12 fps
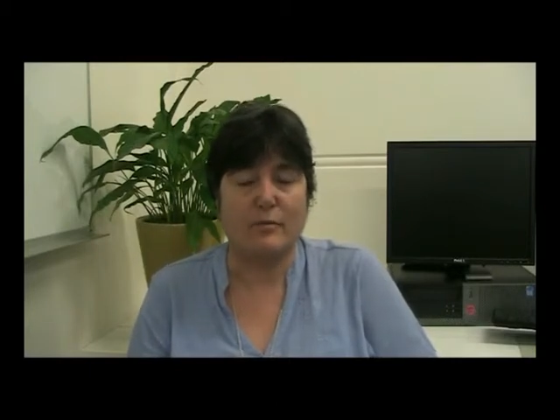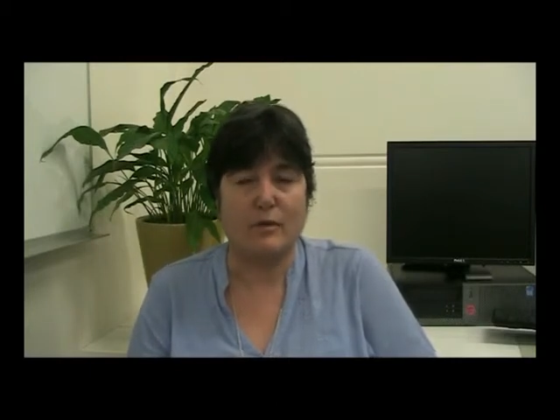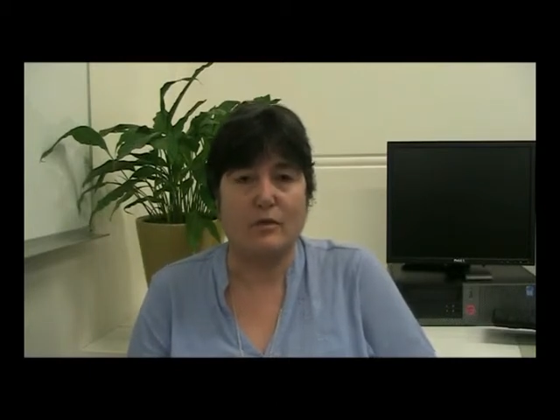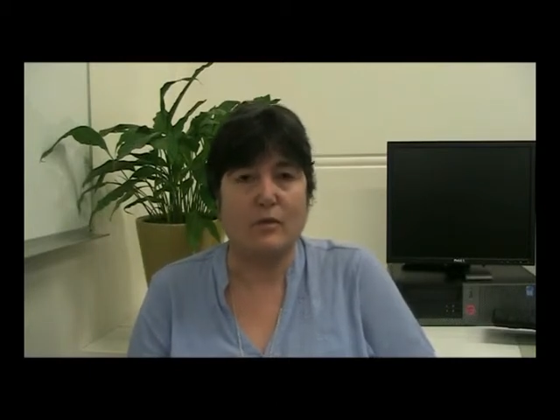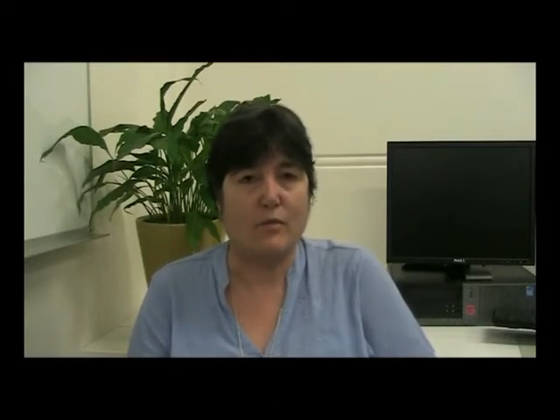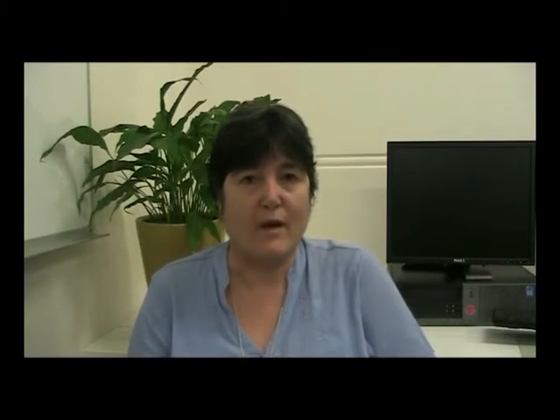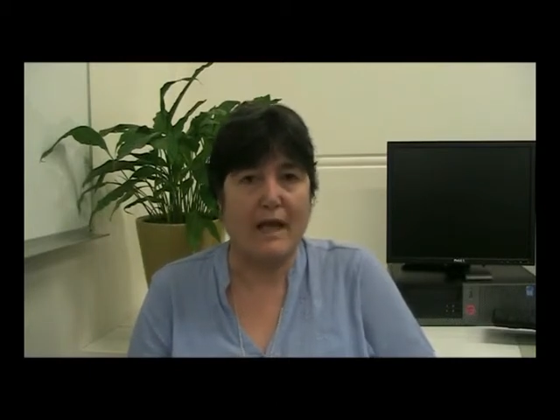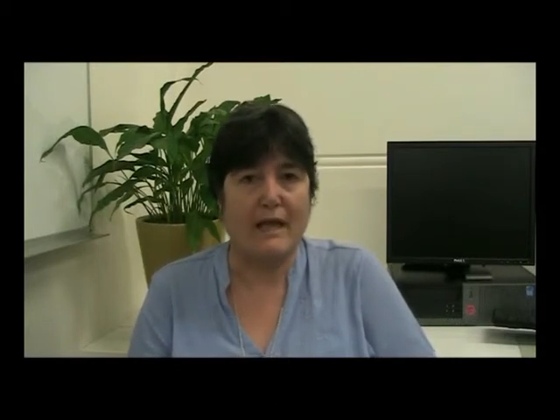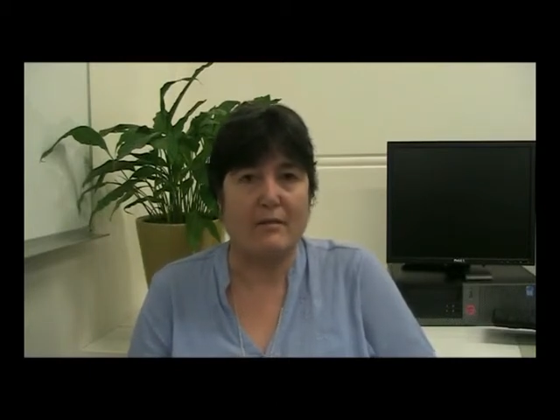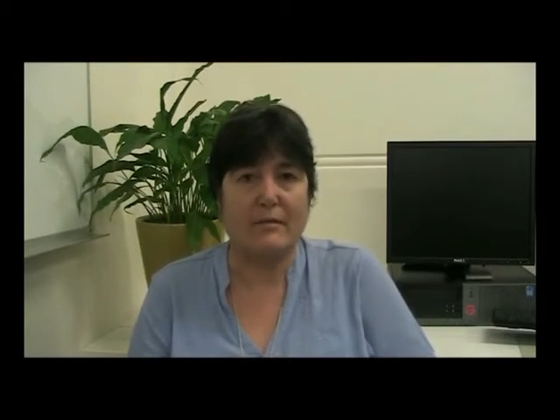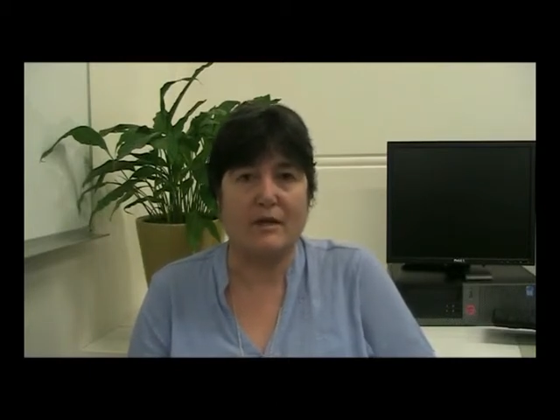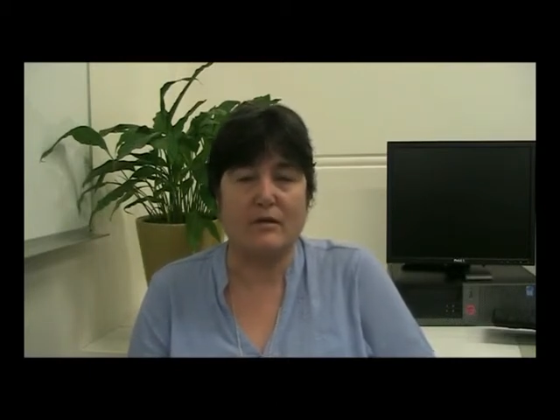pull
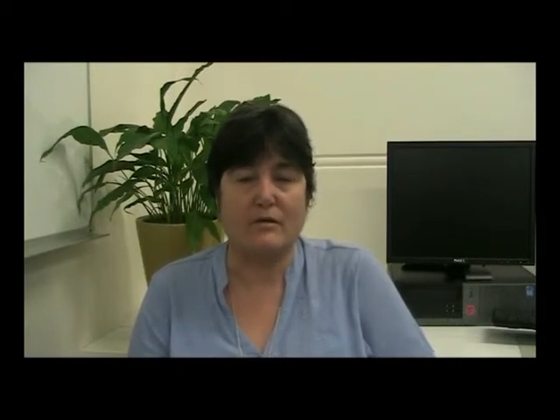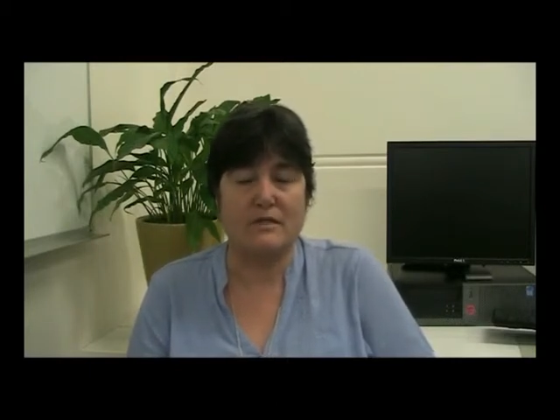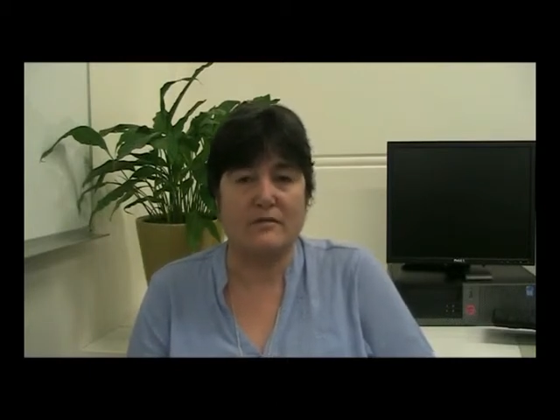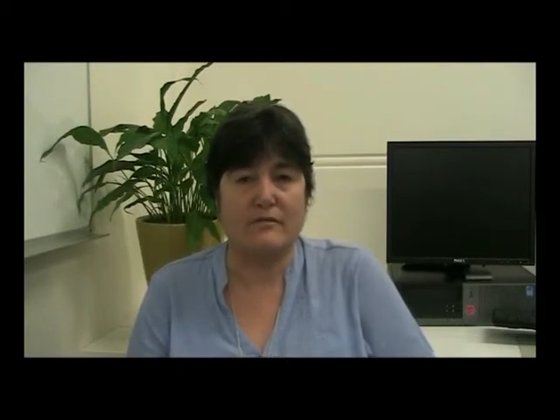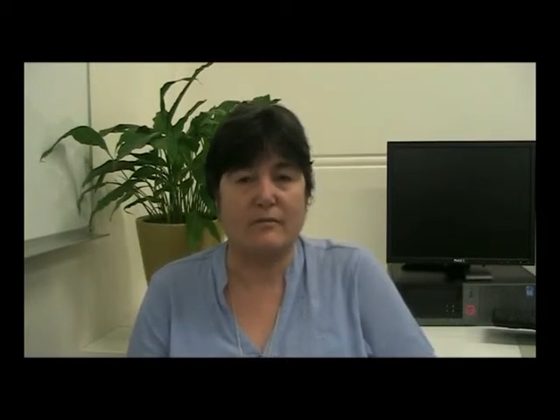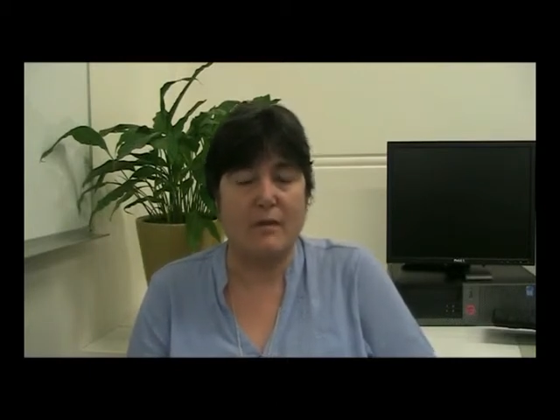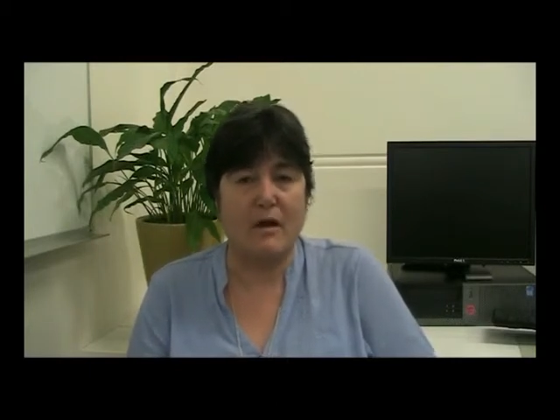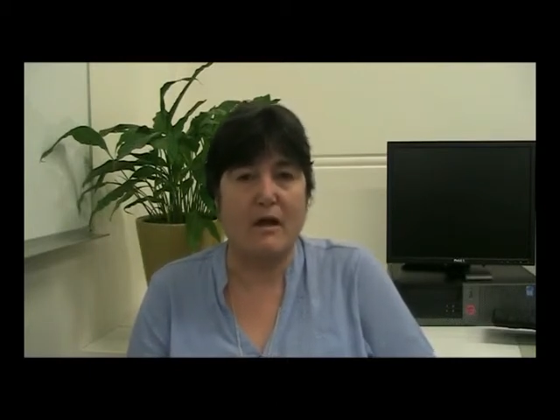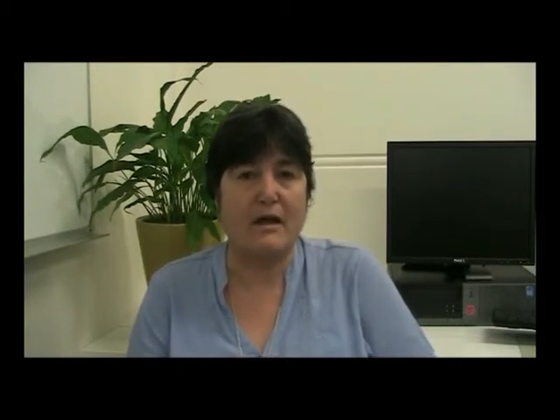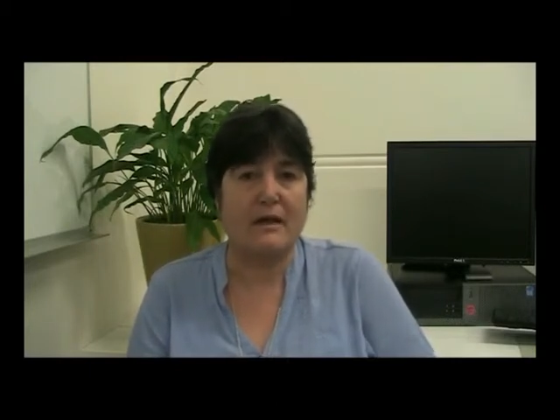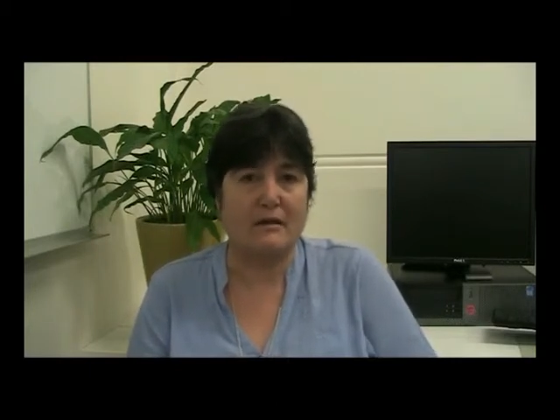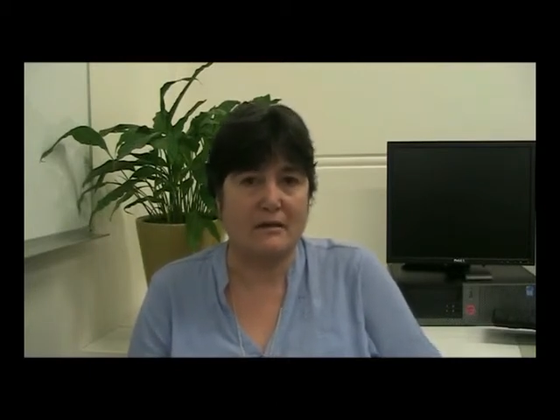away because of
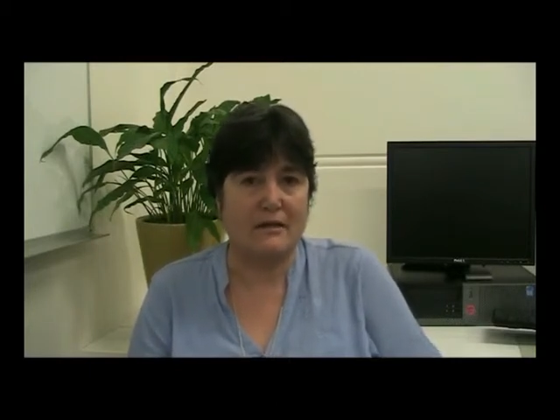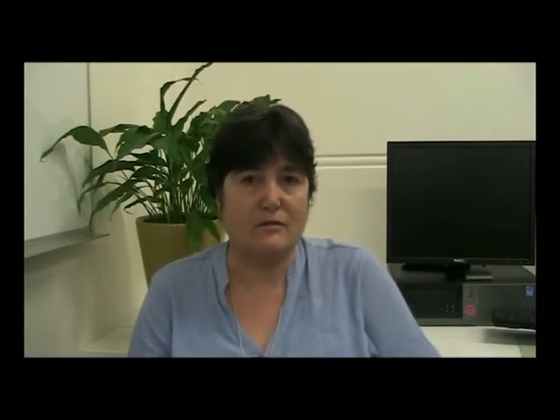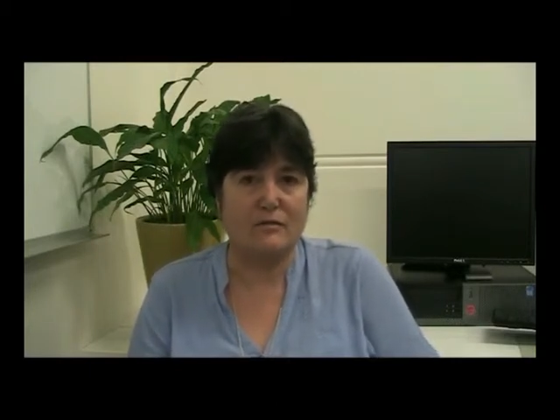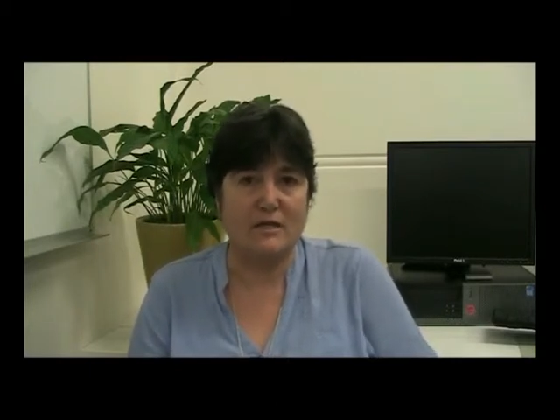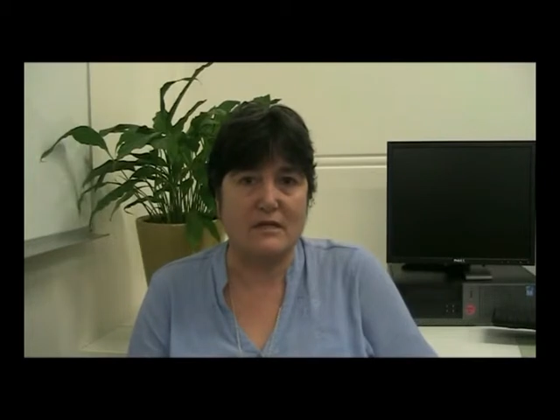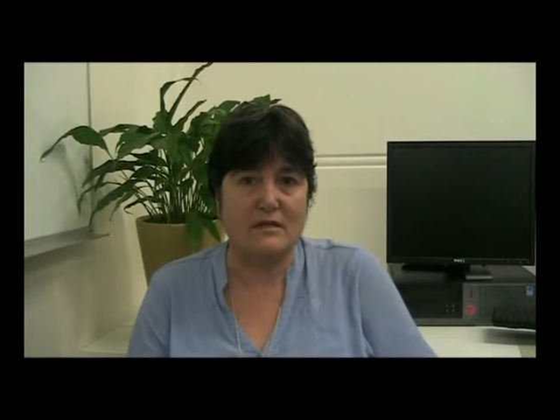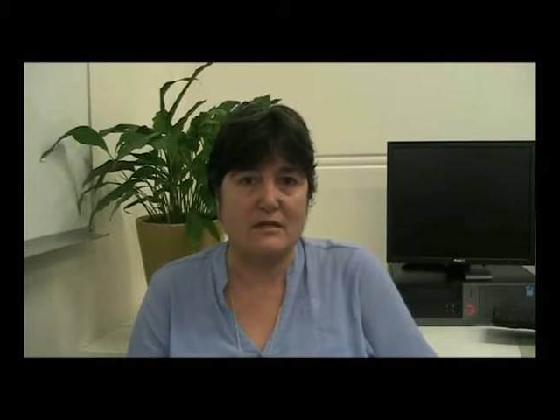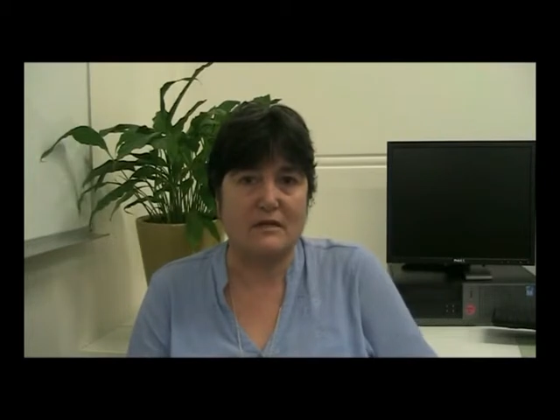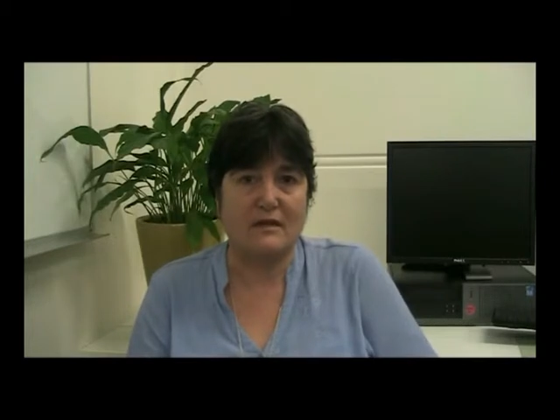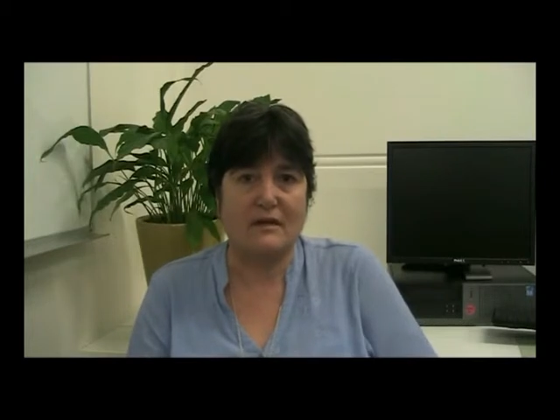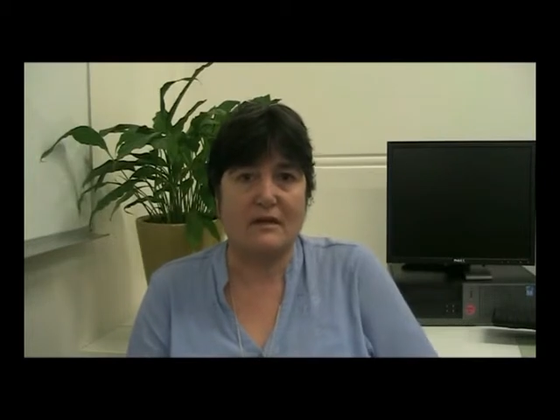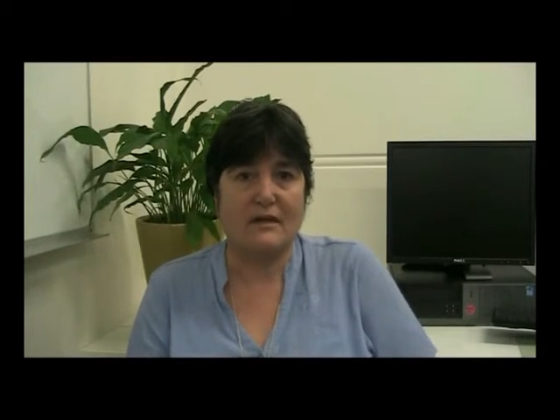my illness,